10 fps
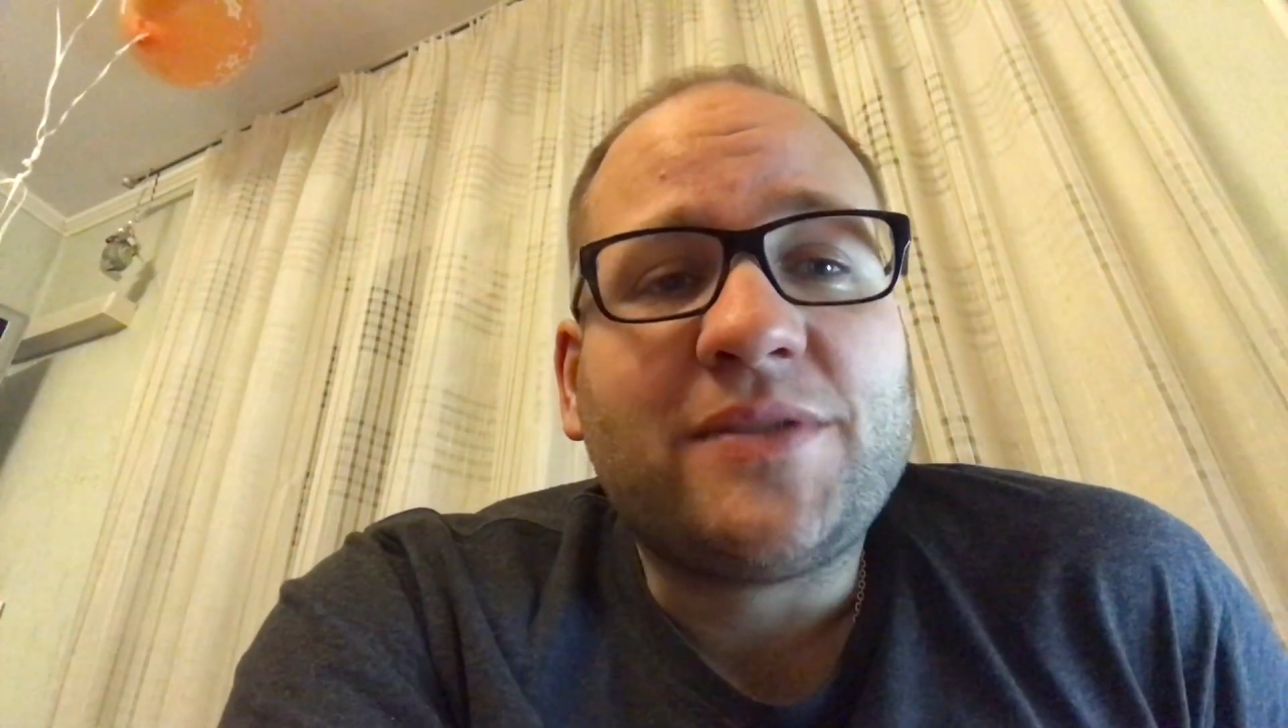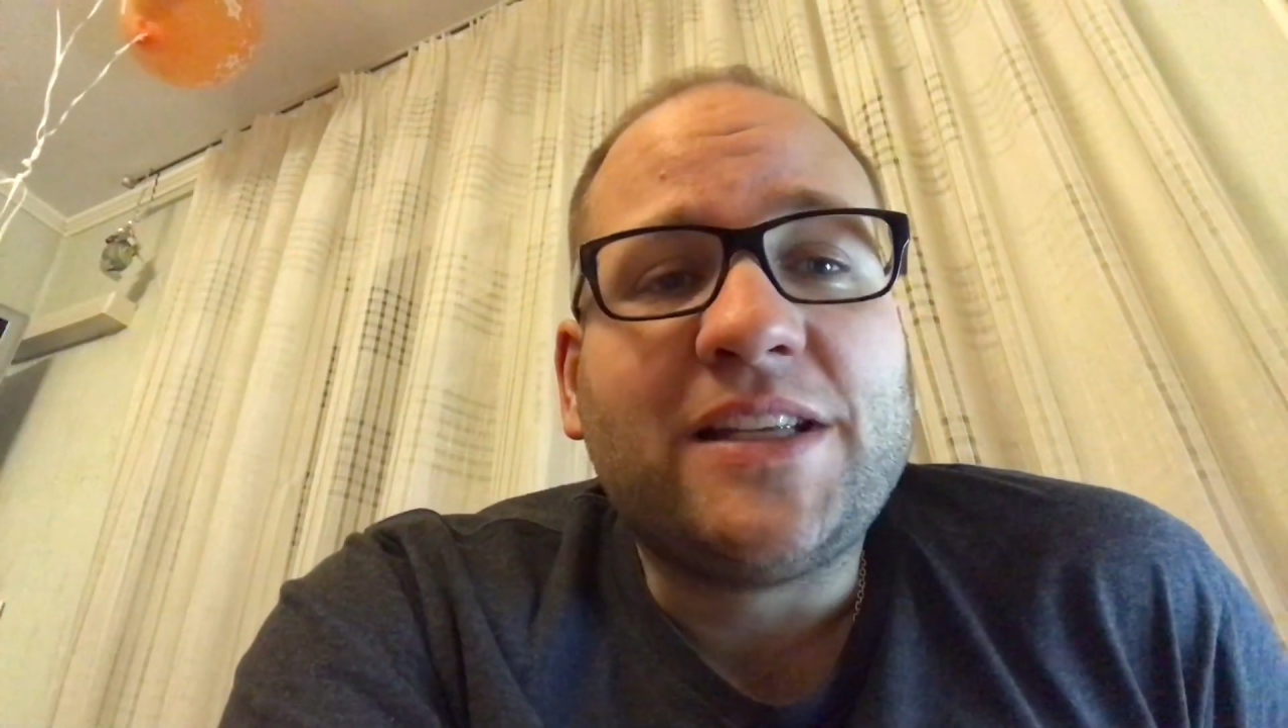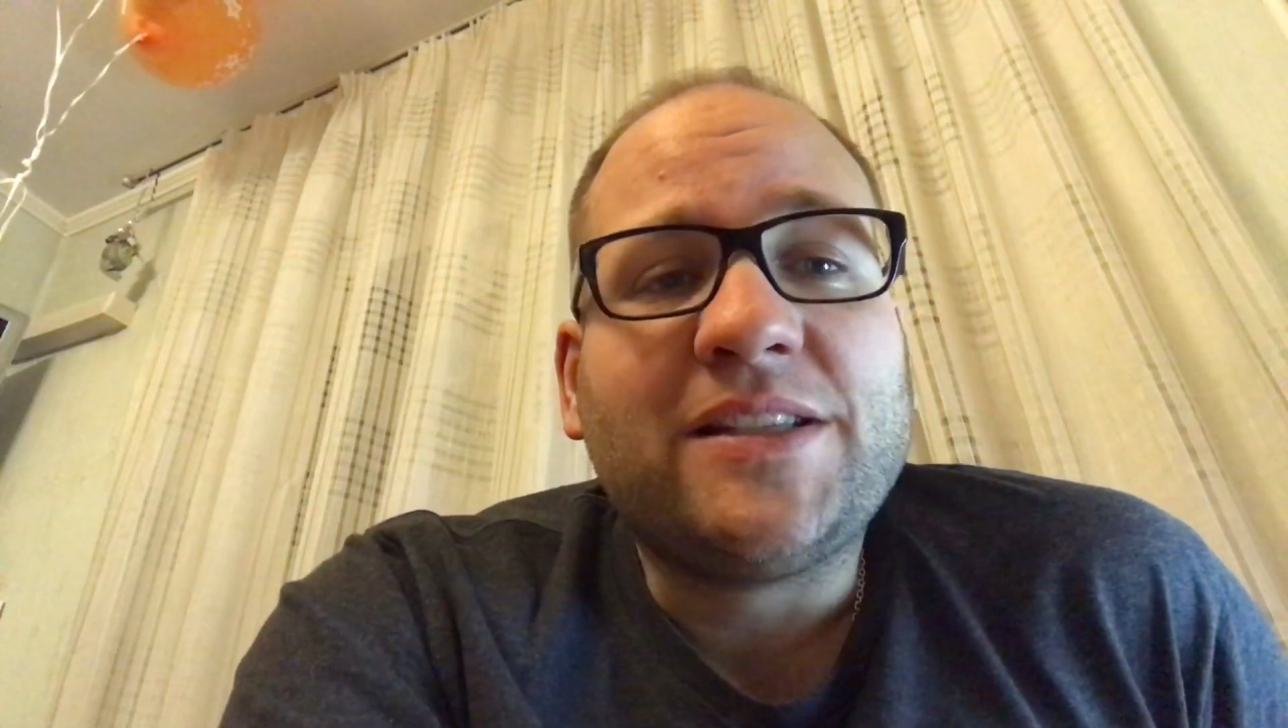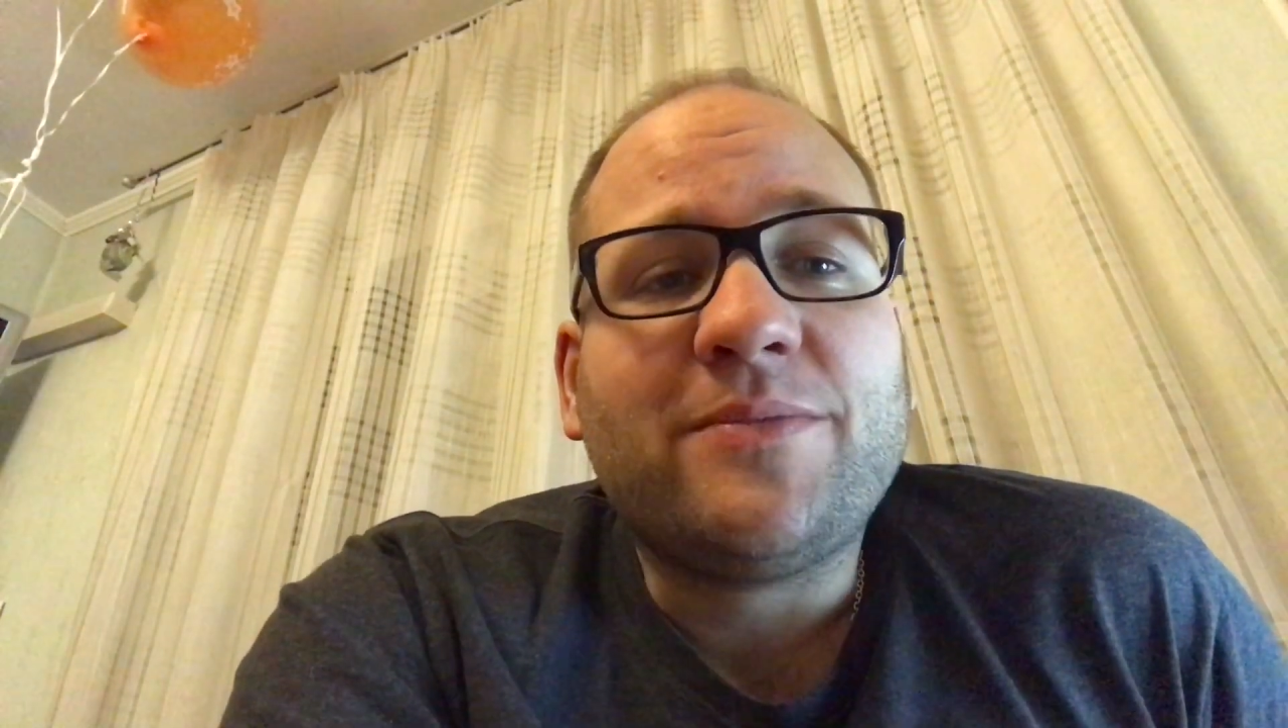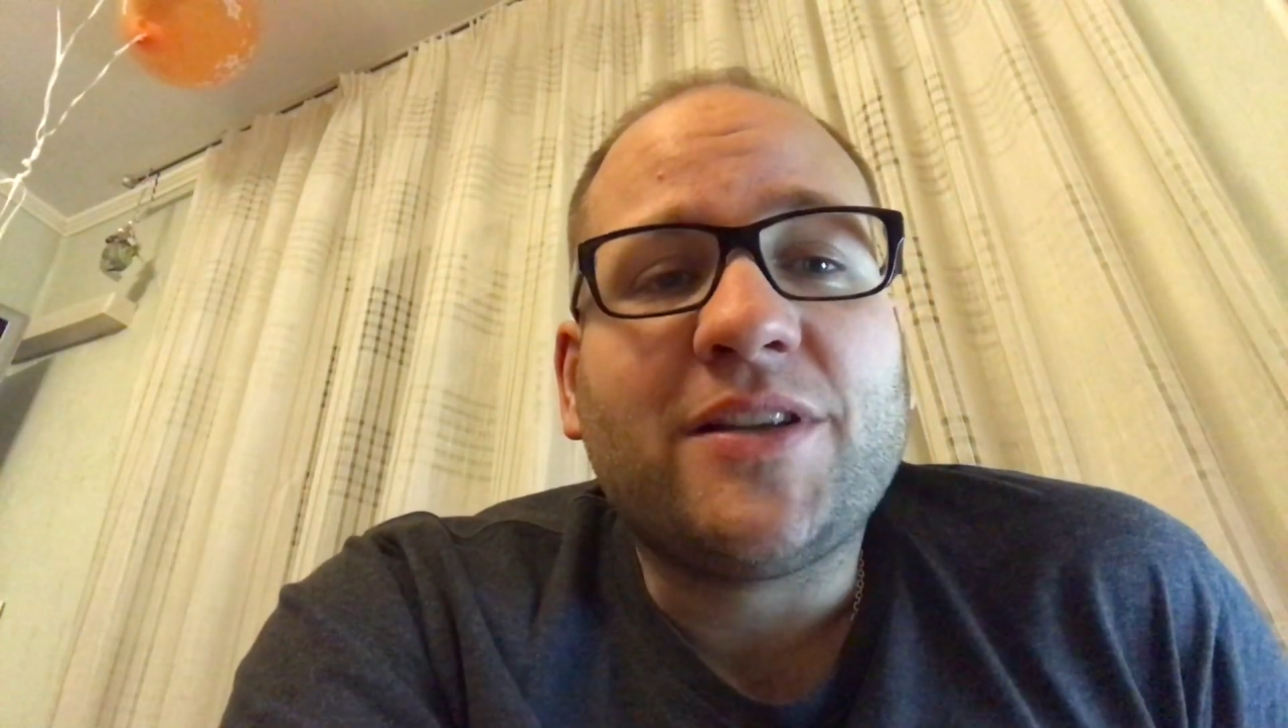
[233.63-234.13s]

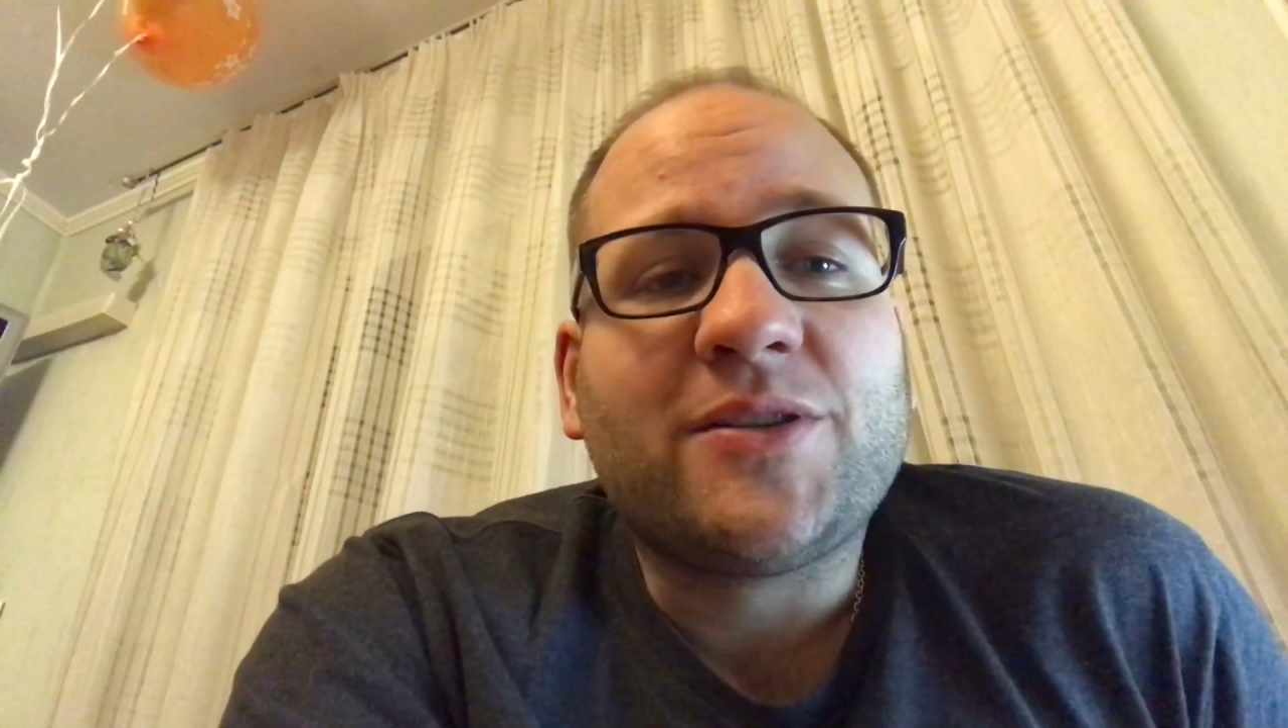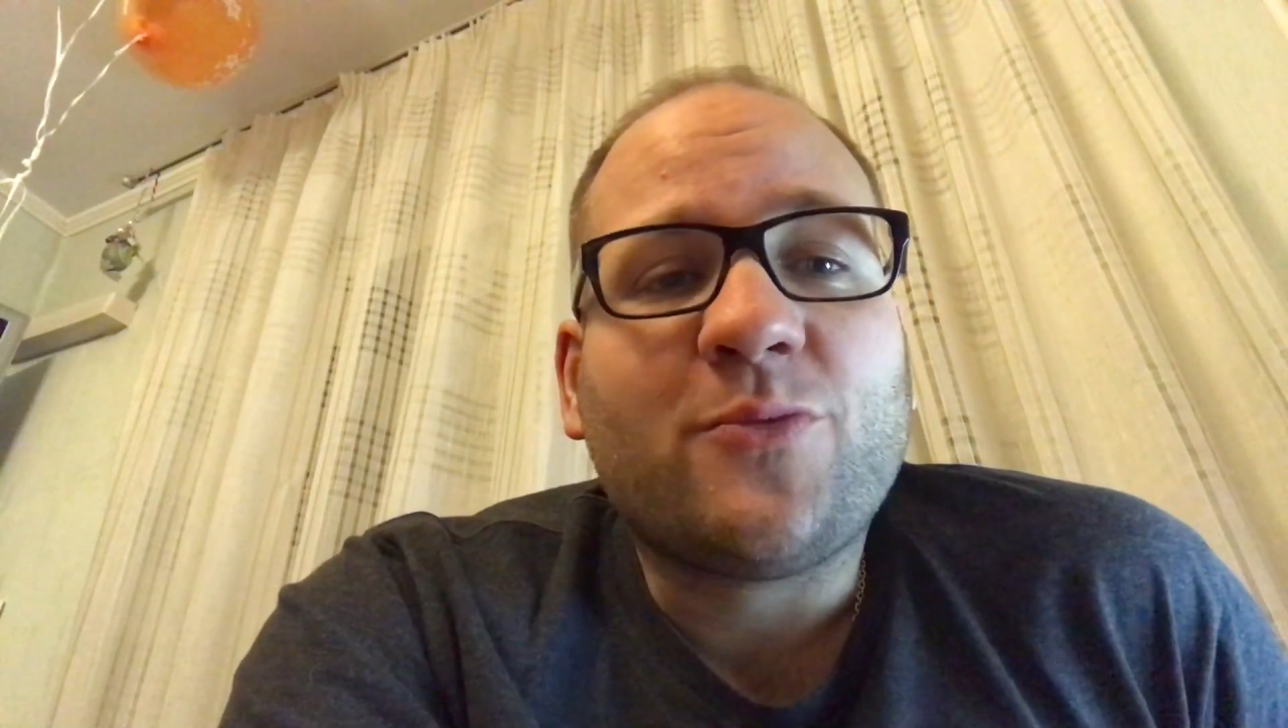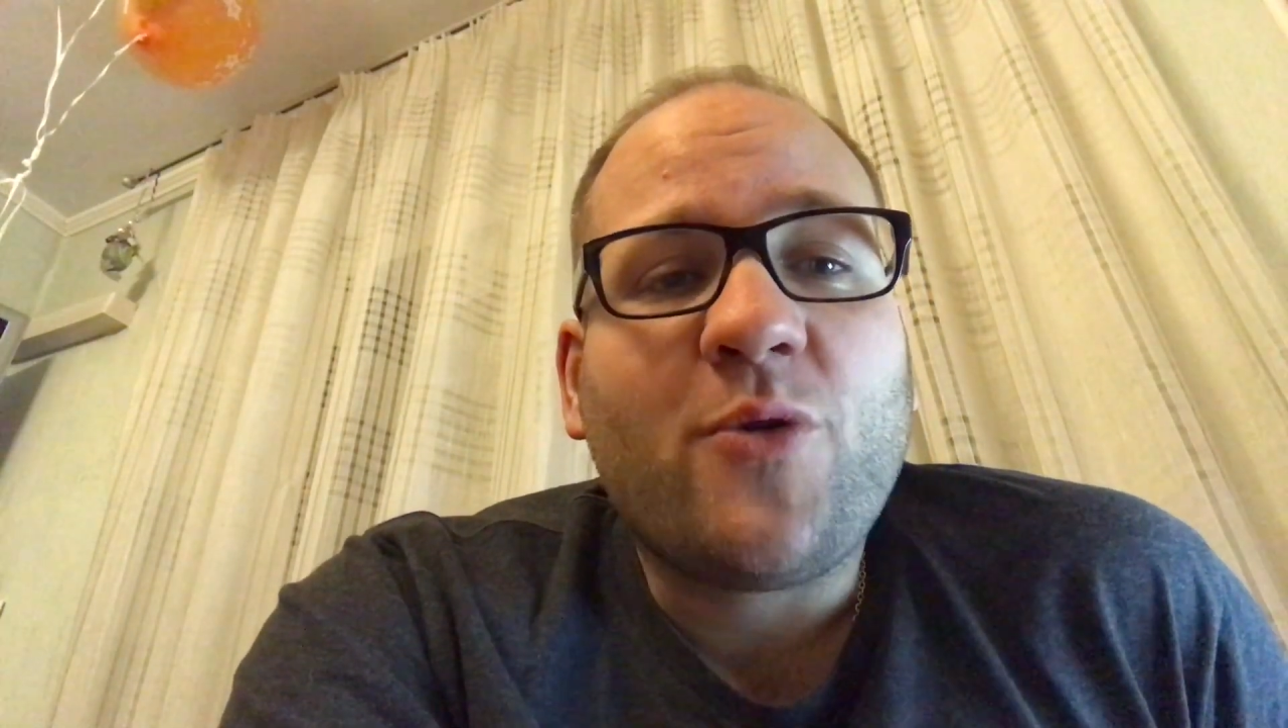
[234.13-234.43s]
system doesn't